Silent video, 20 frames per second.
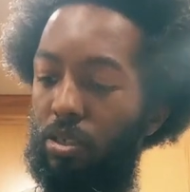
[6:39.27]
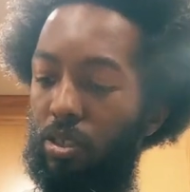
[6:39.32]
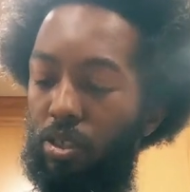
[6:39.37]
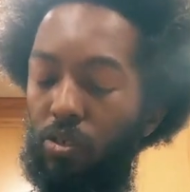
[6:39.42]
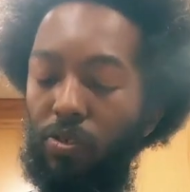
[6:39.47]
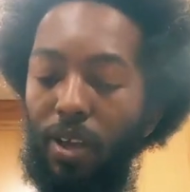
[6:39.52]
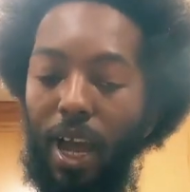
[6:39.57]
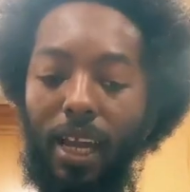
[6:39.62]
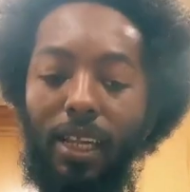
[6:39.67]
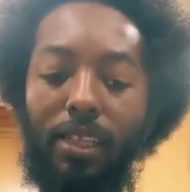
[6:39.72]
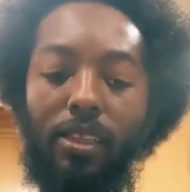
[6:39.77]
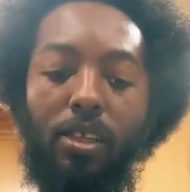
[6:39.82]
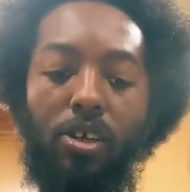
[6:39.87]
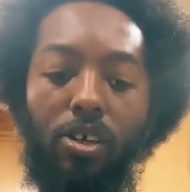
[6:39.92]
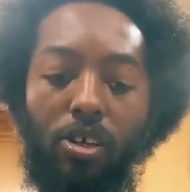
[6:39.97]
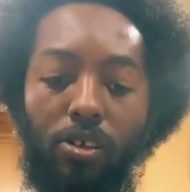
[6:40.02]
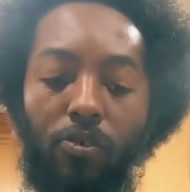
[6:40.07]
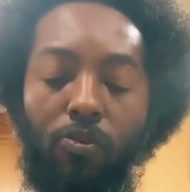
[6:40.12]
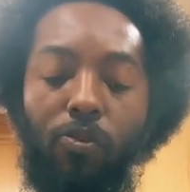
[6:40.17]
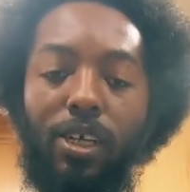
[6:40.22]
You got to
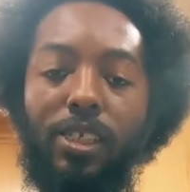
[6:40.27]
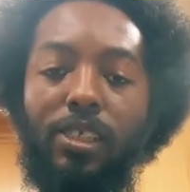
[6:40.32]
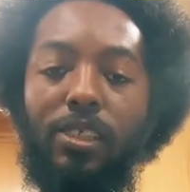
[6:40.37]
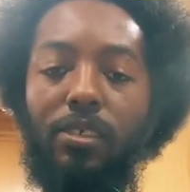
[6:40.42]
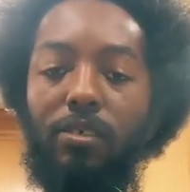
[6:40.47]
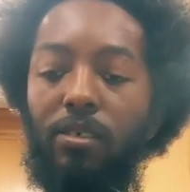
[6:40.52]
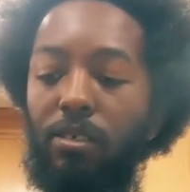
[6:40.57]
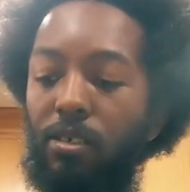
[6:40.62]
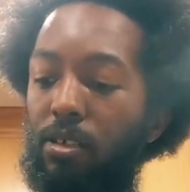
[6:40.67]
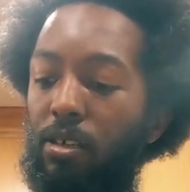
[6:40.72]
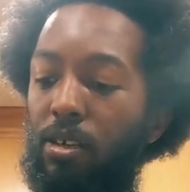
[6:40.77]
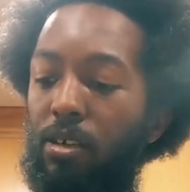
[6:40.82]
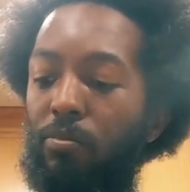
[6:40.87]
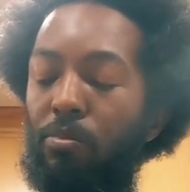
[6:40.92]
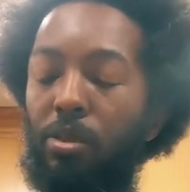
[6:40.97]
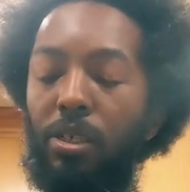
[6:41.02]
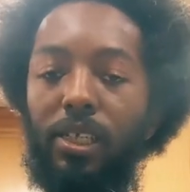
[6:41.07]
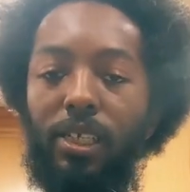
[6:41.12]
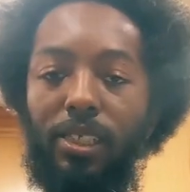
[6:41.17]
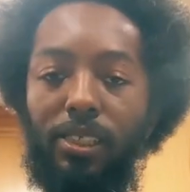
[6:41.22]
learn what to
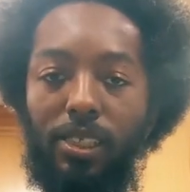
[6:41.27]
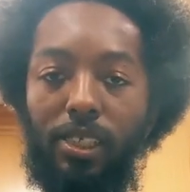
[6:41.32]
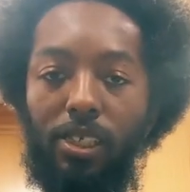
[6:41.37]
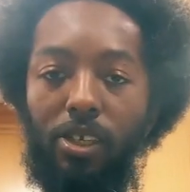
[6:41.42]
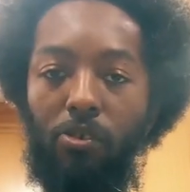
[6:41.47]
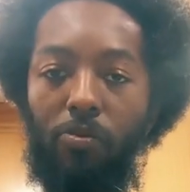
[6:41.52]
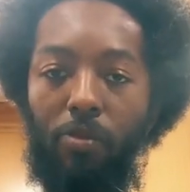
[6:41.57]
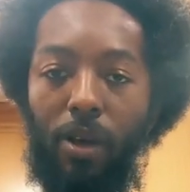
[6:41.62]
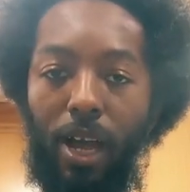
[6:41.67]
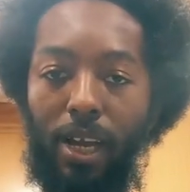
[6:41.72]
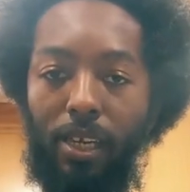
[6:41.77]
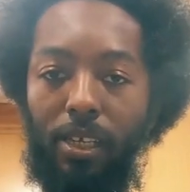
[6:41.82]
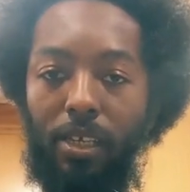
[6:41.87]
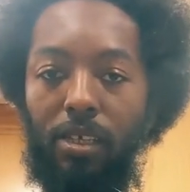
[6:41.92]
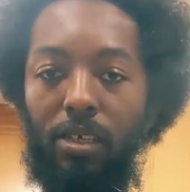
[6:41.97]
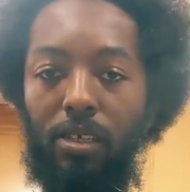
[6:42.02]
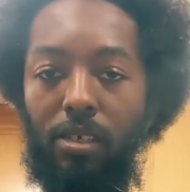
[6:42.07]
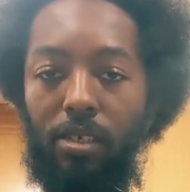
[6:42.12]
put into your body.